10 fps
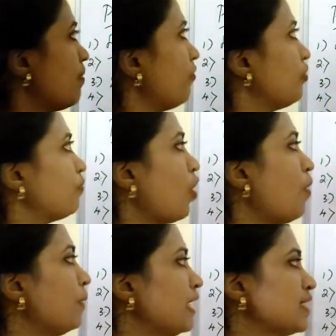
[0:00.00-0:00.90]
some of the
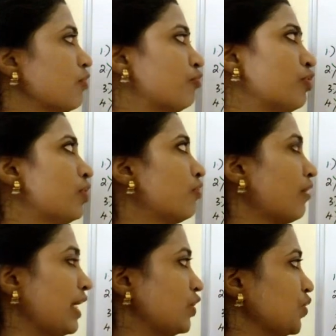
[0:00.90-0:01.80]
properties of
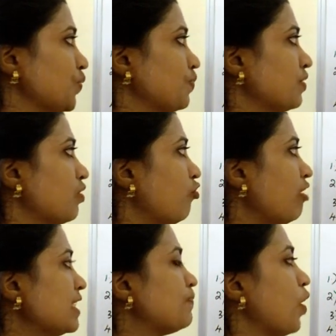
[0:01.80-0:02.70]
ratio.
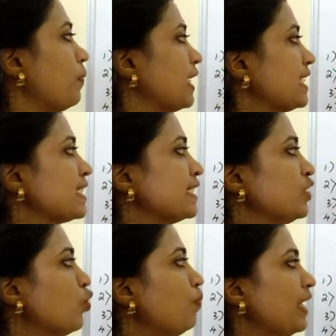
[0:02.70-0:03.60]
First property is
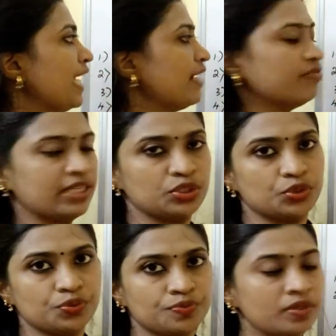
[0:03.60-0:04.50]
duplicate
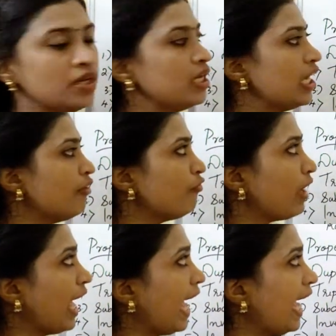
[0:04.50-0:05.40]
ratio. If
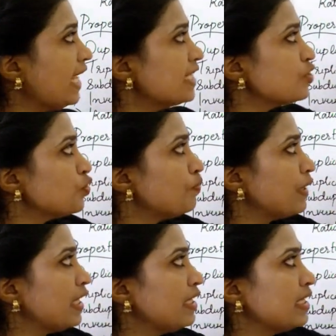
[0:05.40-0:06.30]
A is to
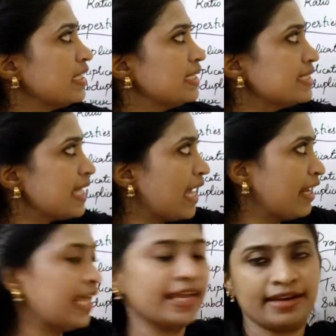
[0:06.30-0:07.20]
B is
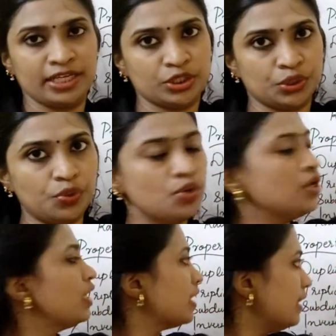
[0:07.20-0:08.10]
any ratio,
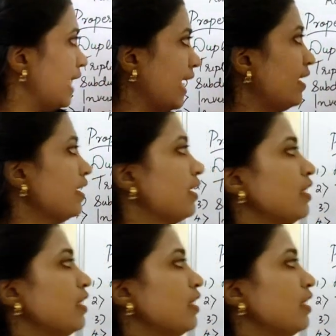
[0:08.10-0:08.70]
then